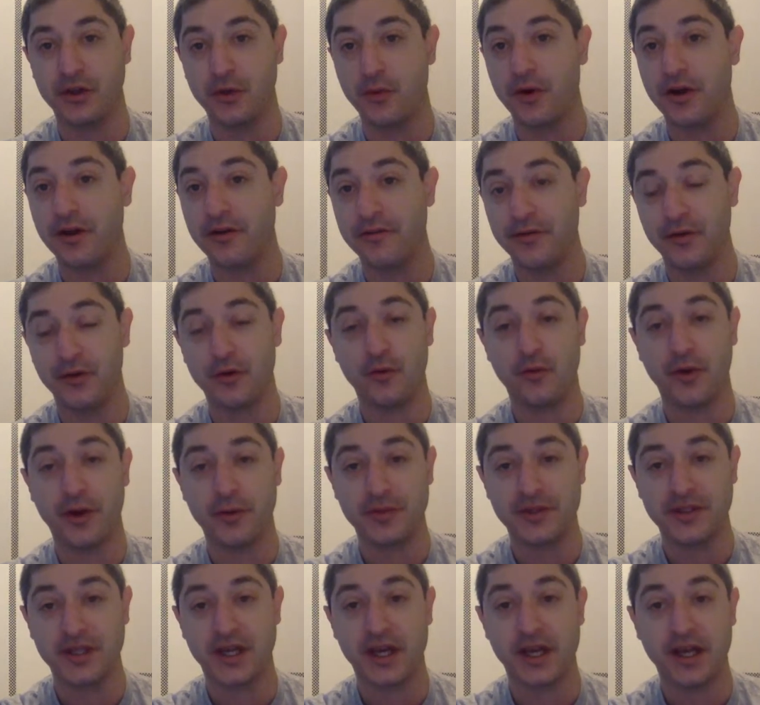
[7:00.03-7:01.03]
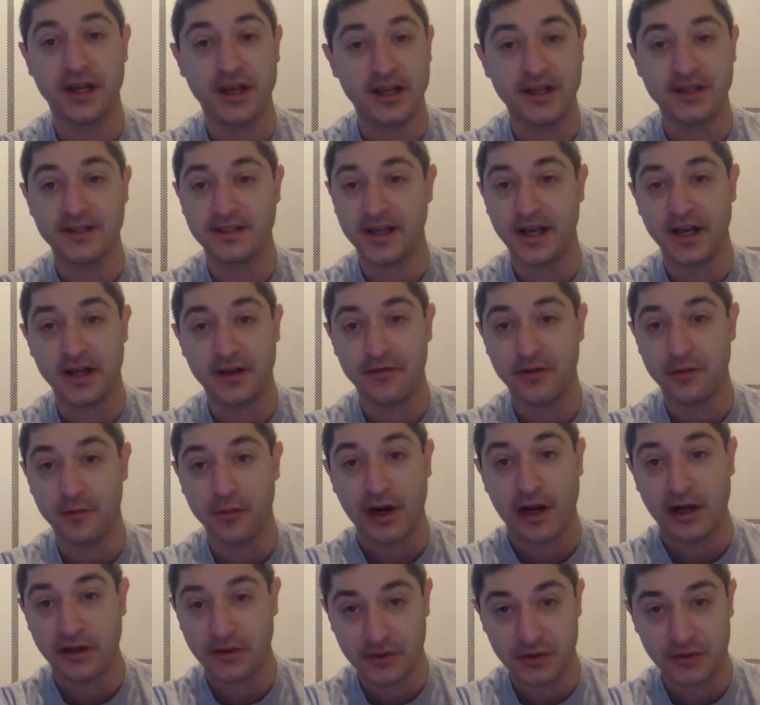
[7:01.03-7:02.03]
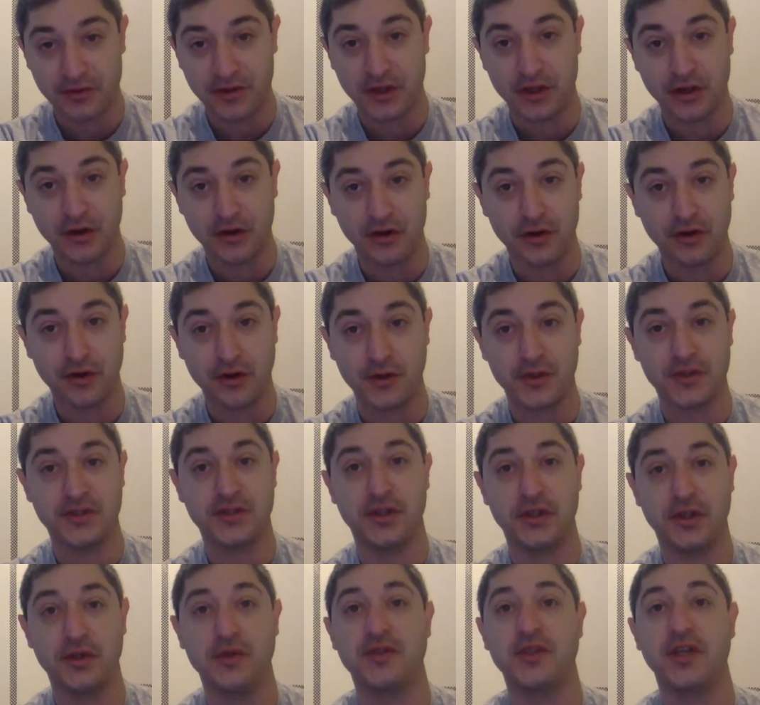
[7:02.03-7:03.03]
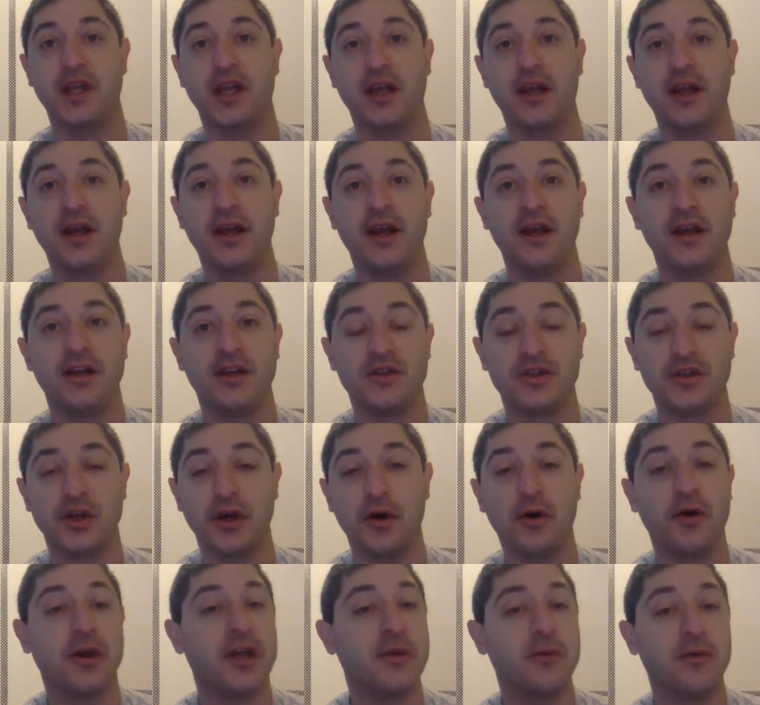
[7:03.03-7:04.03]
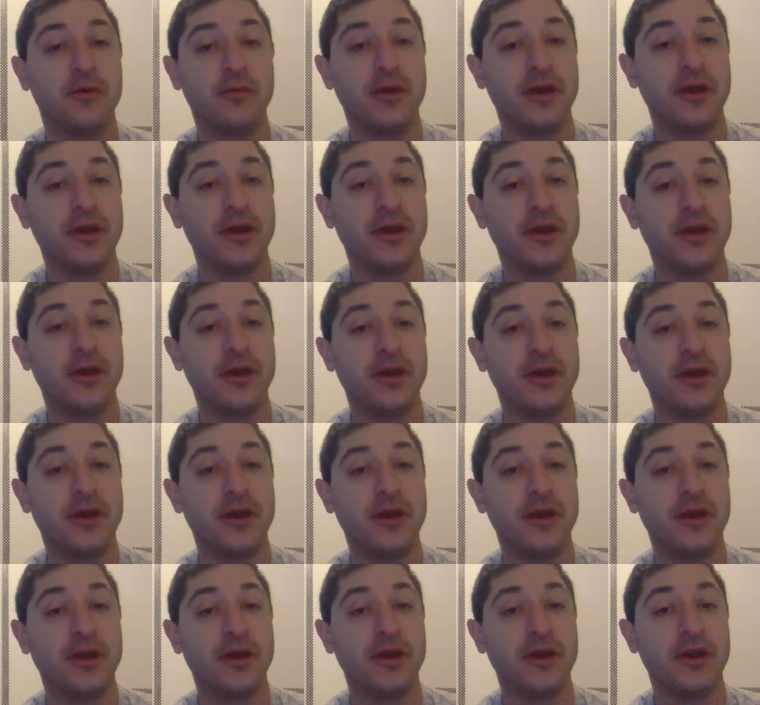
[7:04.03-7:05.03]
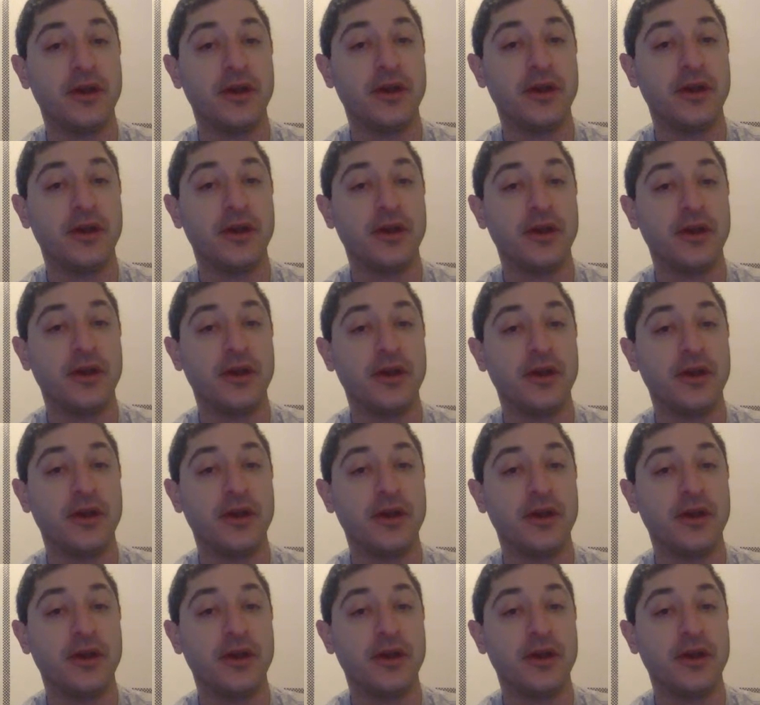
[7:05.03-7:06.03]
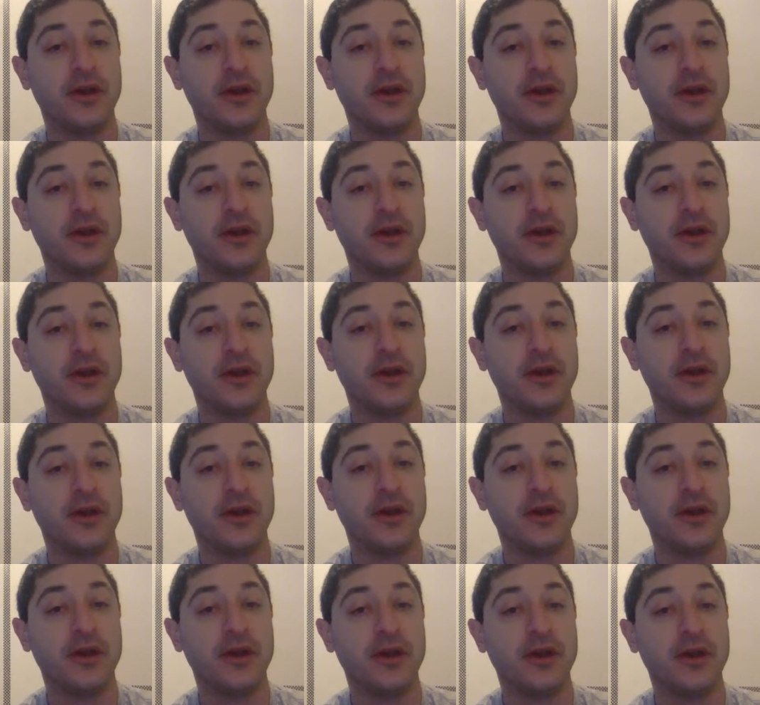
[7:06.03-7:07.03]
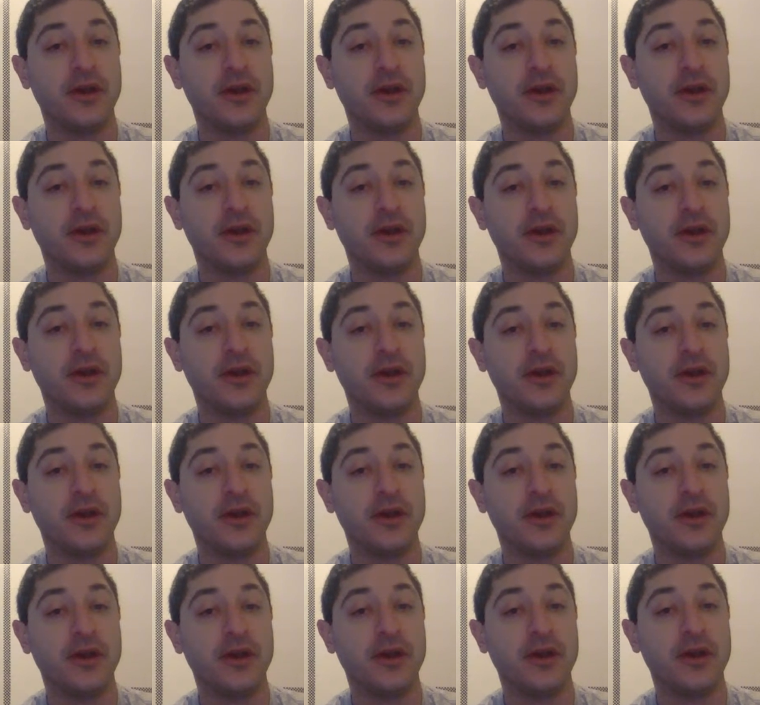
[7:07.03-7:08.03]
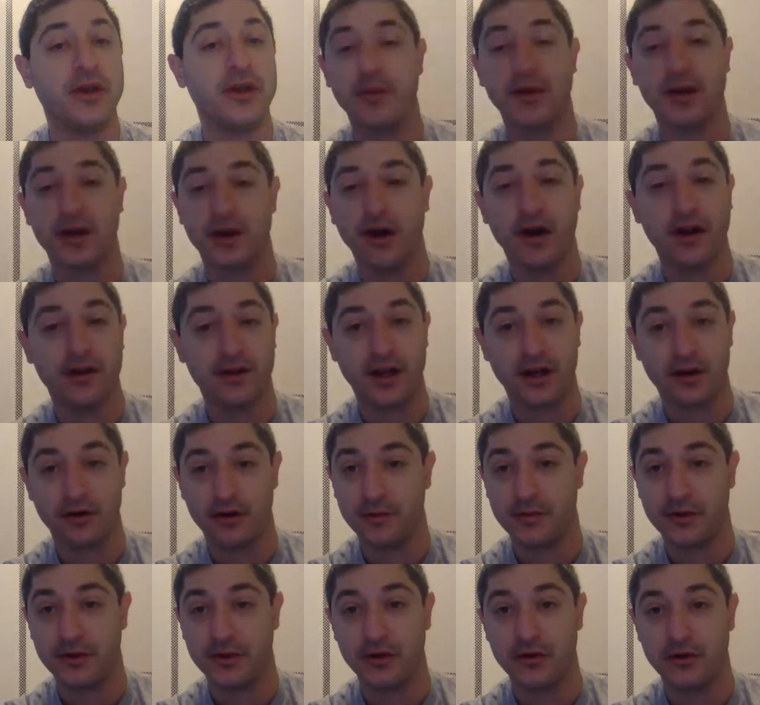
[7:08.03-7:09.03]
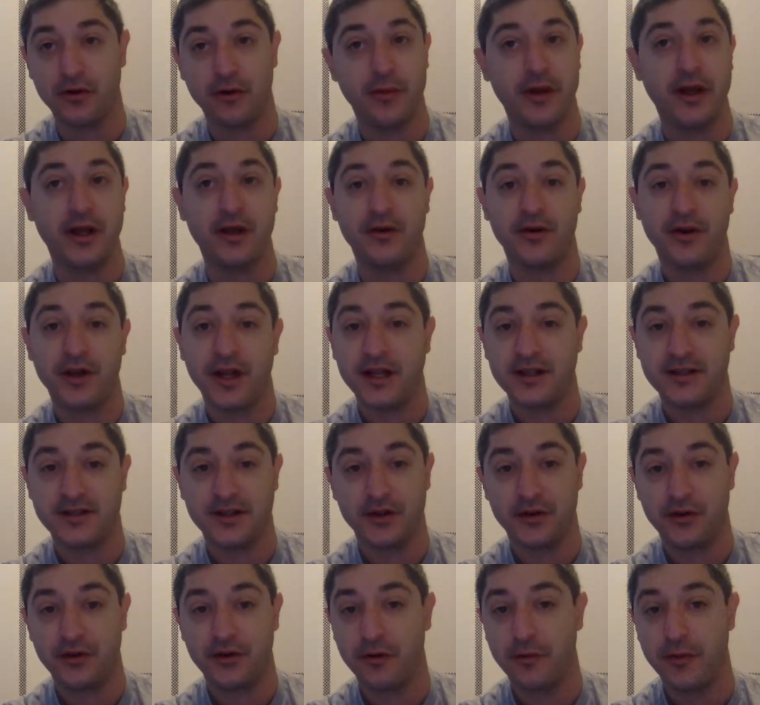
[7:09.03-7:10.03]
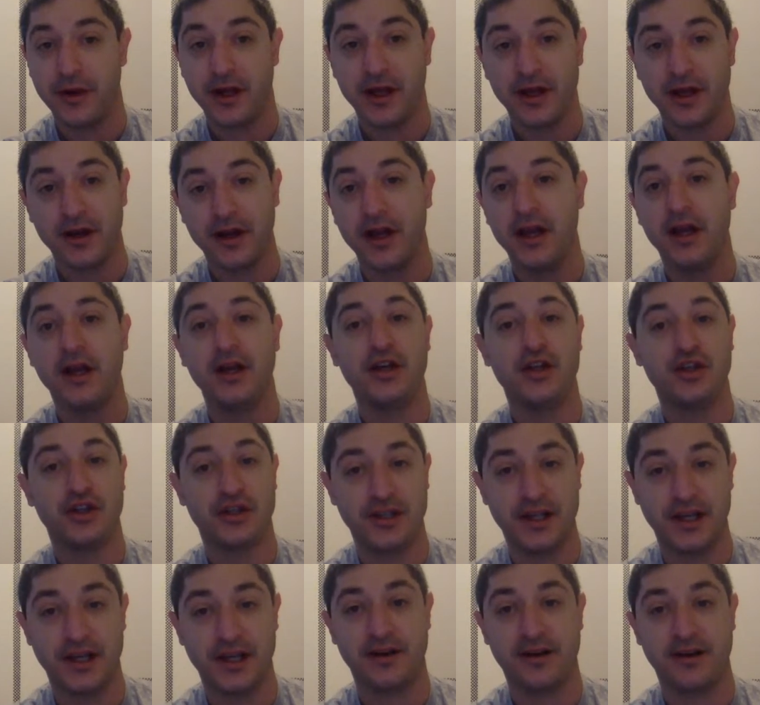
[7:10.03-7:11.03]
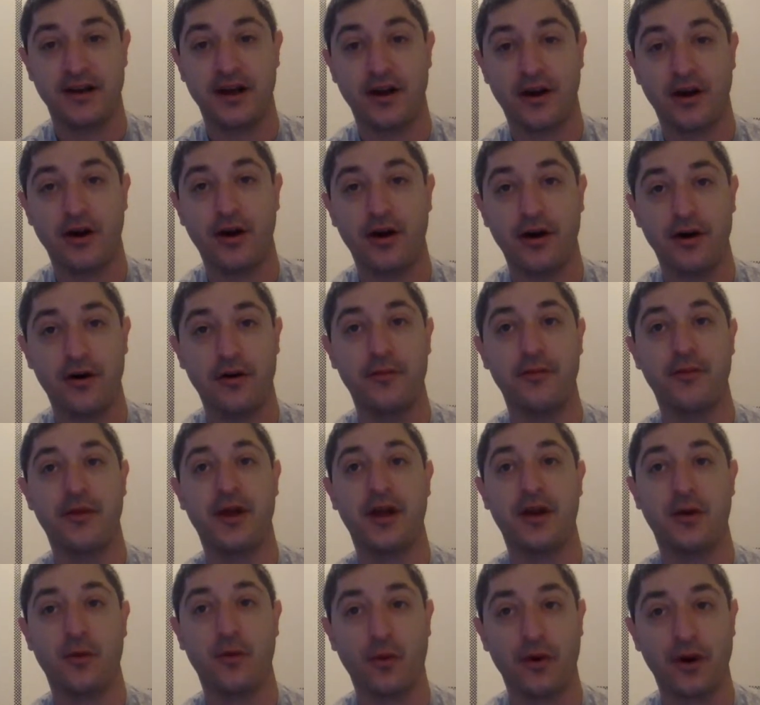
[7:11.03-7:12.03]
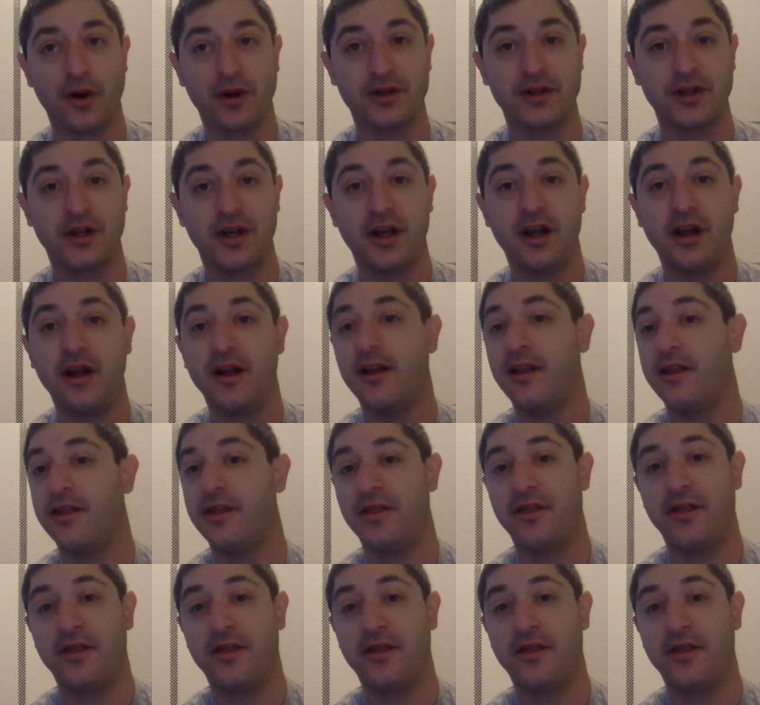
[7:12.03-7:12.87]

want to view a website inside of the browser that you're used to using. So great if Chrome browser supported blockchain domains, and you could just type in a .crypto domain or a .zil domain, just like a .com, and it worked.